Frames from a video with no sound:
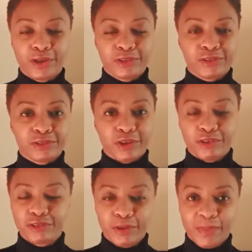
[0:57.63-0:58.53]
so
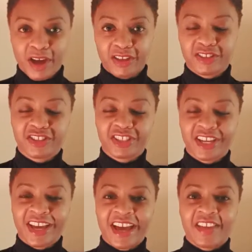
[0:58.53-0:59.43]
much
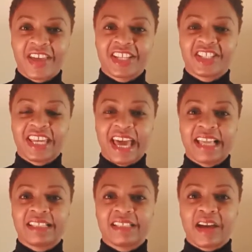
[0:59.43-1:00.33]
that she
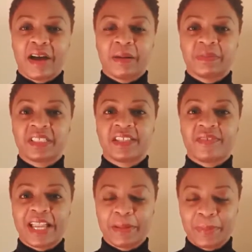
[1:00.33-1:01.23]
ended up
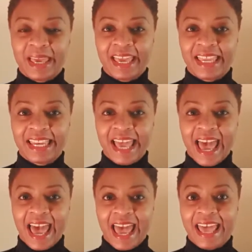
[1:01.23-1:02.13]
developing
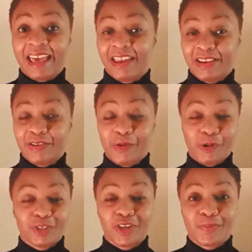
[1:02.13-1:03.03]
an
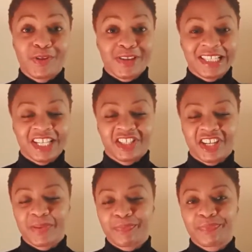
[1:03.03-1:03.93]
autoimmune condition,